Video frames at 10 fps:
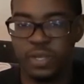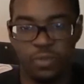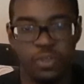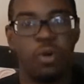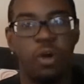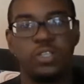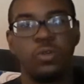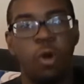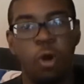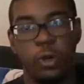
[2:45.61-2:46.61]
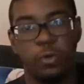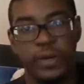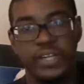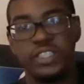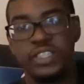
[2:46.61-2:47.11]
you know, also
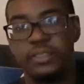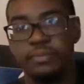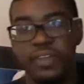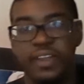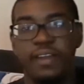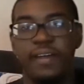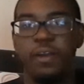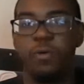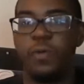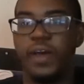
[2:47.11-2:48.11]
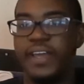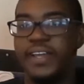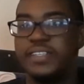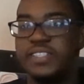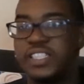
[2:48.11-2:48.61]
heart-wrenching in a lot of
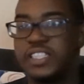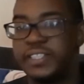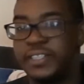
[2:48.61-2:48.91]
ways,